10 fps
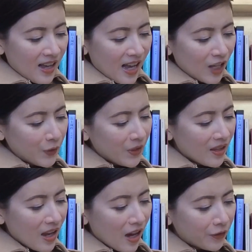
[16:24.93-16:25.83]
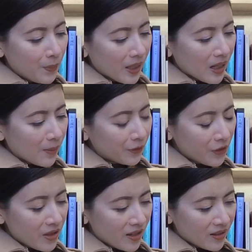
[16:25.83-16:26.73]
How could they ever make up
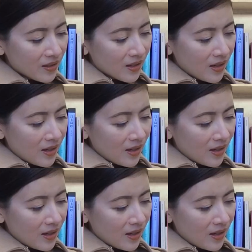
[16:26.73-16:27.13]
for this?